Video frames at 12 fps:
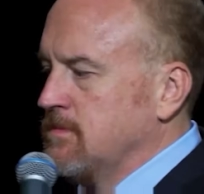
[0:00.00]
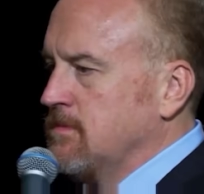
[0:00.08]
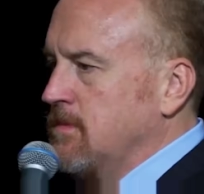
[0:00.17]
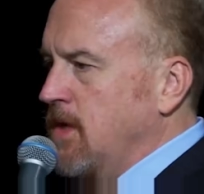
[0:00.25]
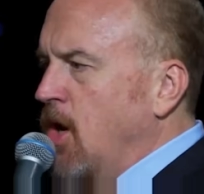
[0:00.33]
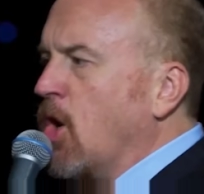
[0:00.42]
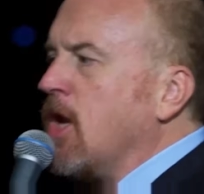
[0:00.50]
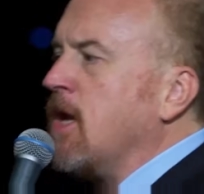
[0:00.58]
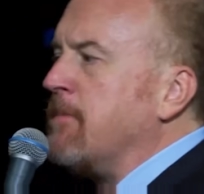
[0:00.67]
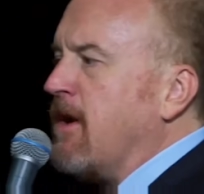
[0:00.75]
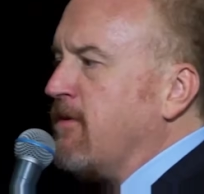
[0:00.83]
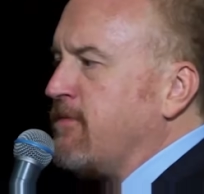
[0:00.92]
You know, an
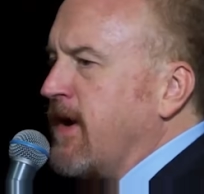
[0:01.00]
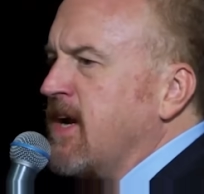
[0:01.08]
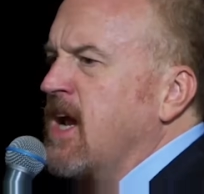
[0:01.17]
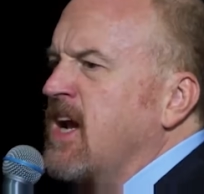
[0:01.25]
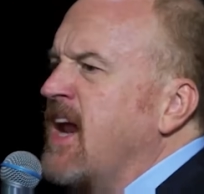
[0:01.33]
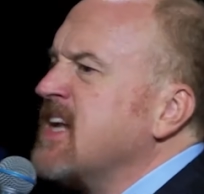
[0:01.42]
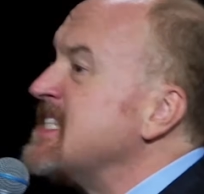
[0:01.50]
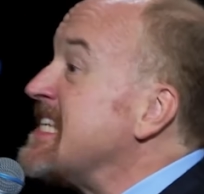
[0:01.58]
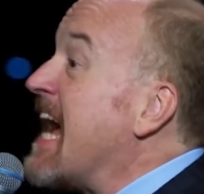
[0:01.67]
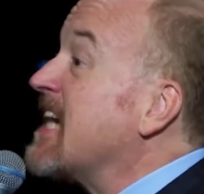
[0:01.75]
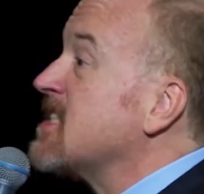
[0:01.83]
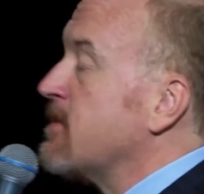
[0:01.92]
email fight, not a
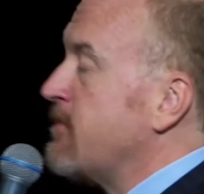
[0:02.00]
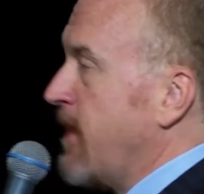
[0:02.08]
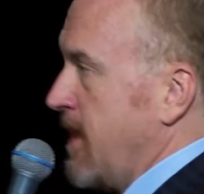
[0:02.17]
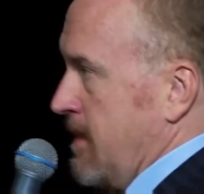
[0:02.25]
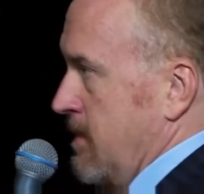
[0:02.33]
text fight.